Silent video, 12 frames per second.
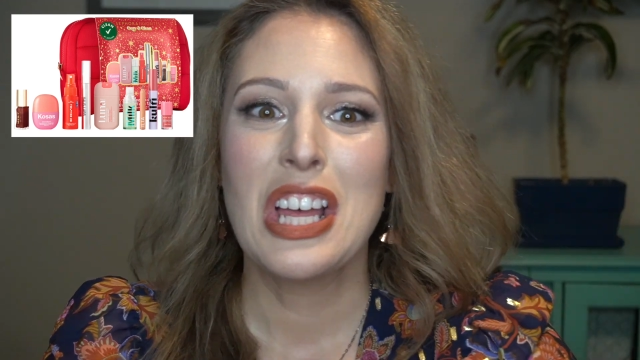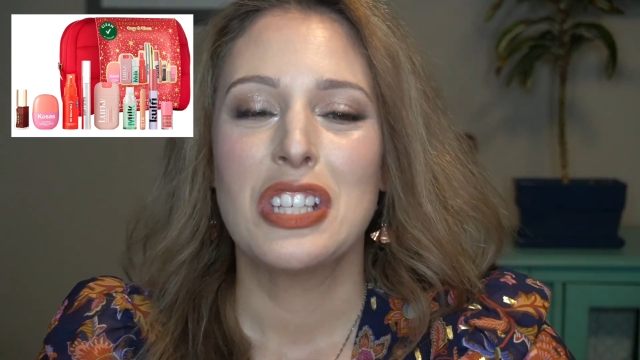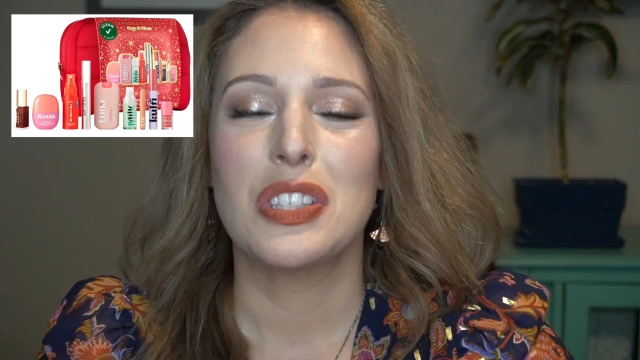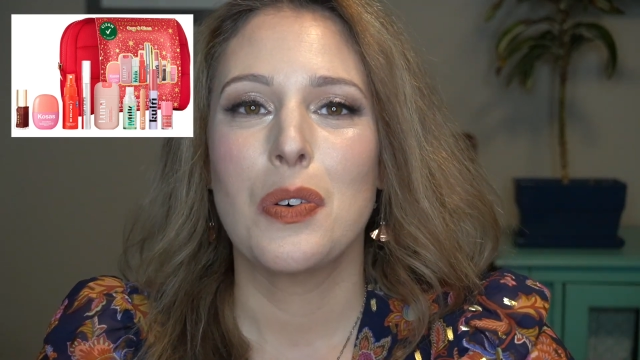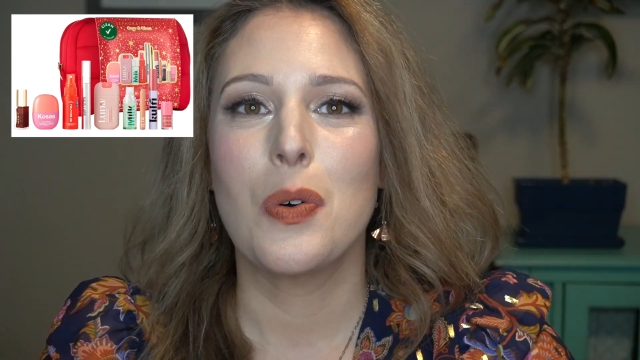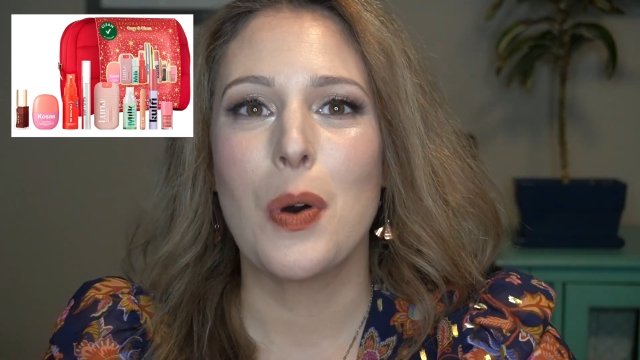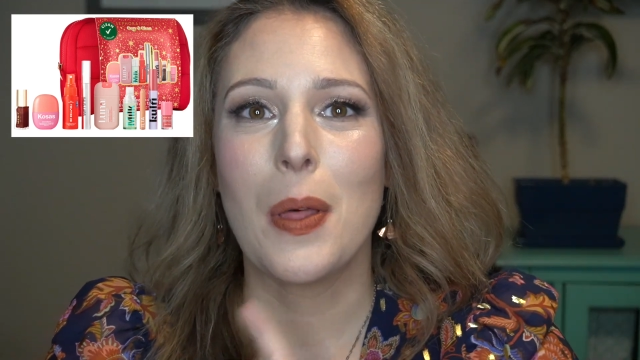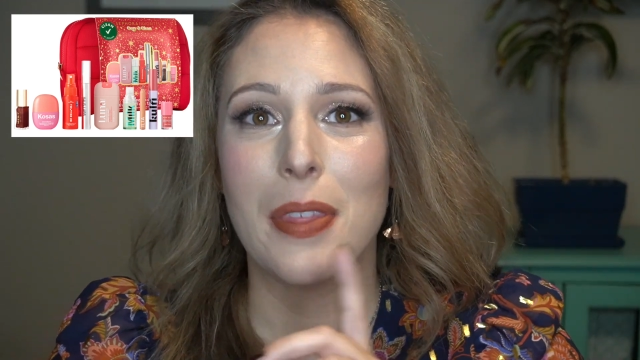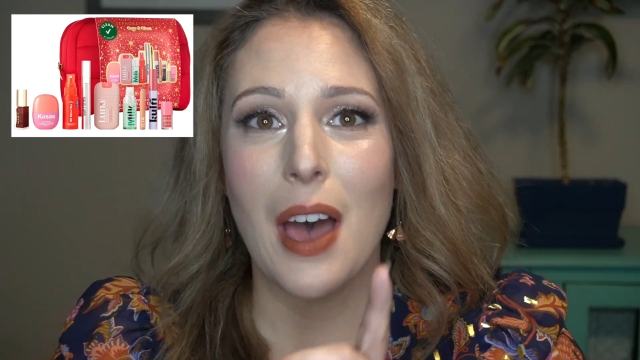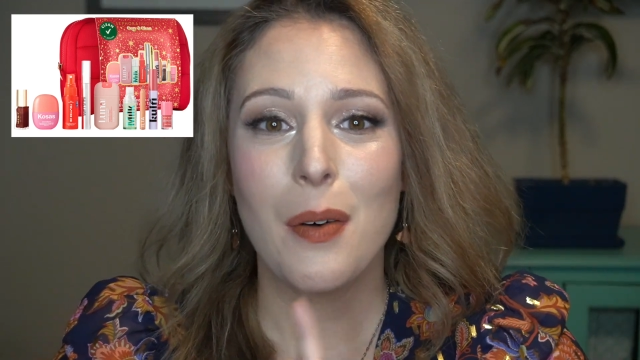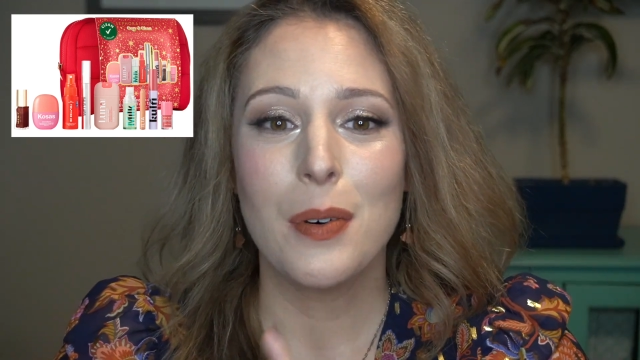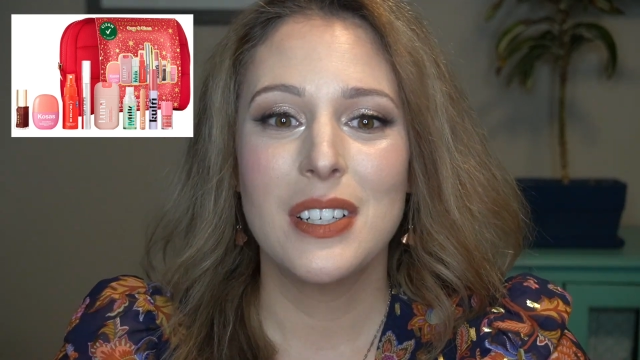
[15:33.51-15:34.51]
So
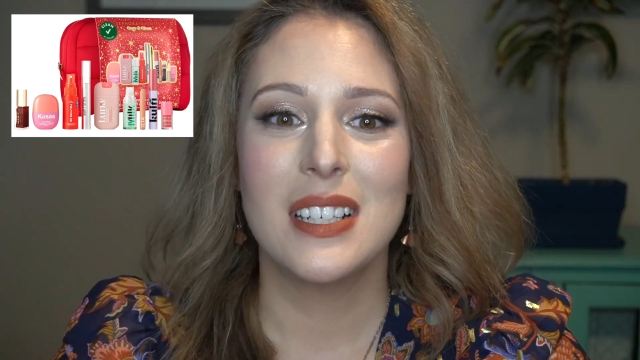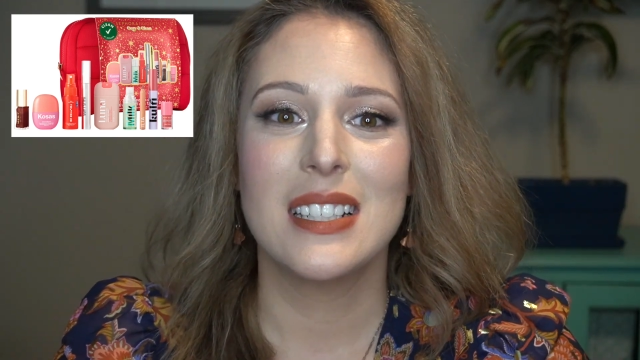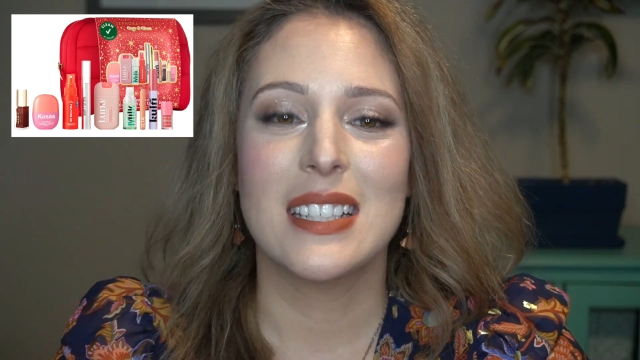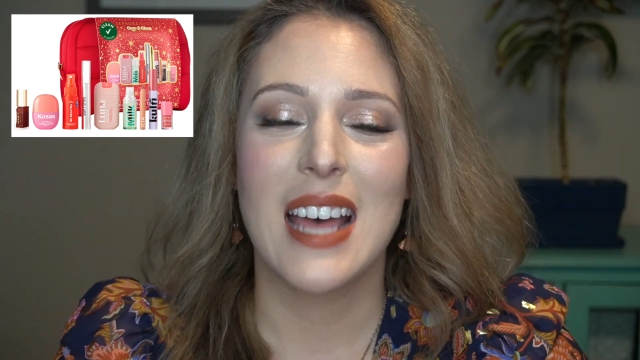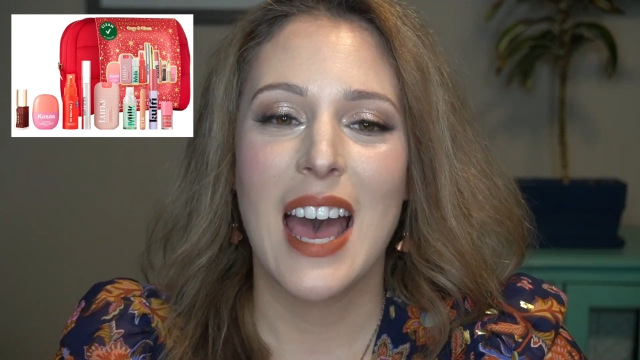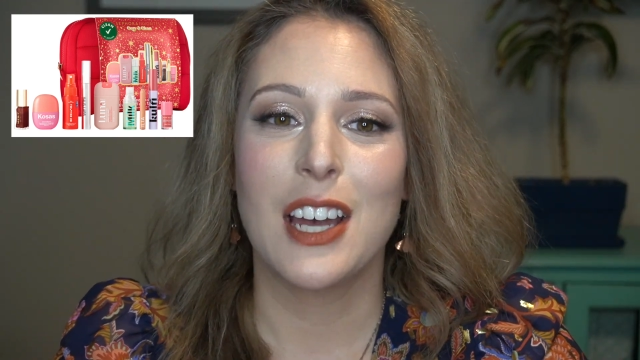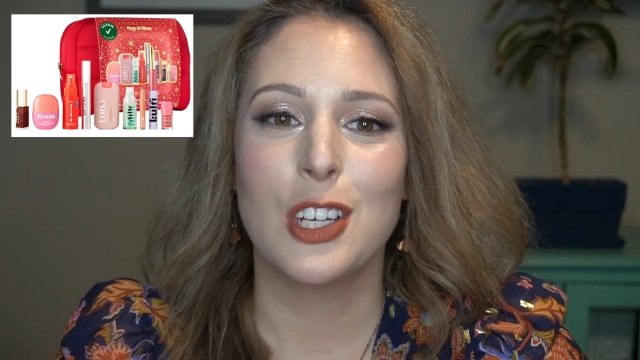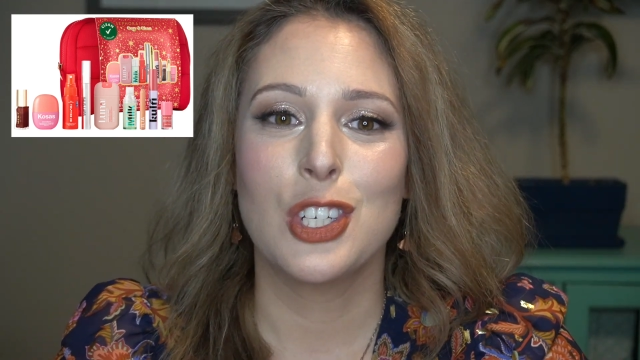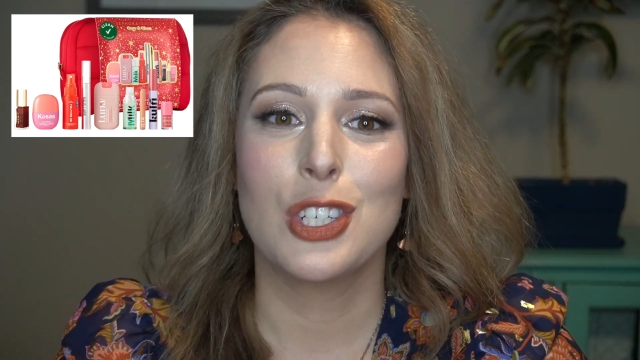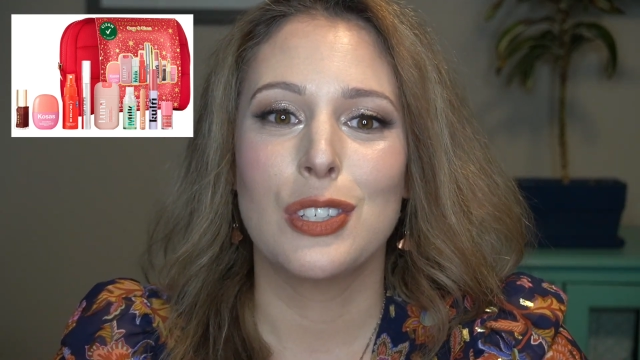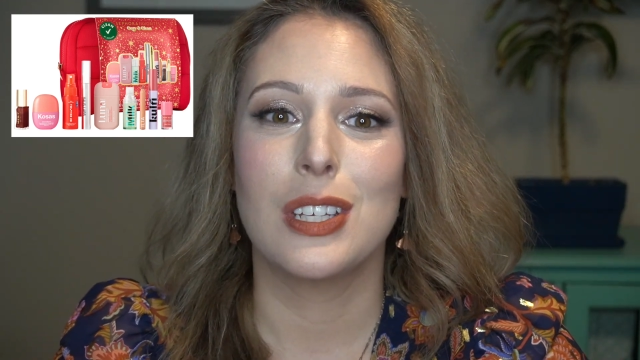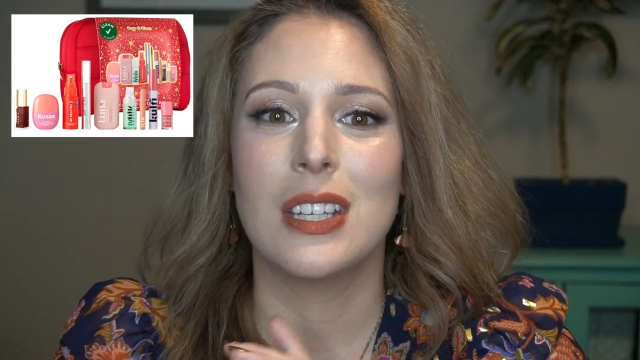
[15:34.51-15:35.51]
that one is
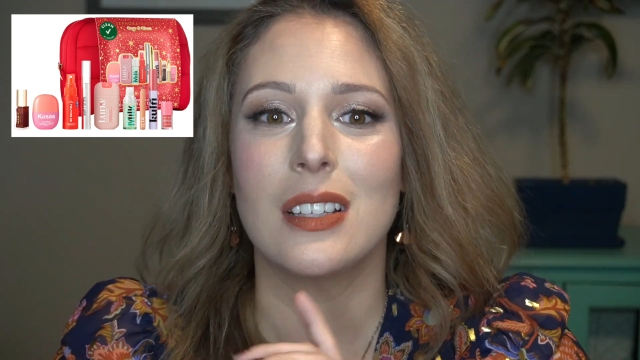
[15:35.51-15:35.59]
actually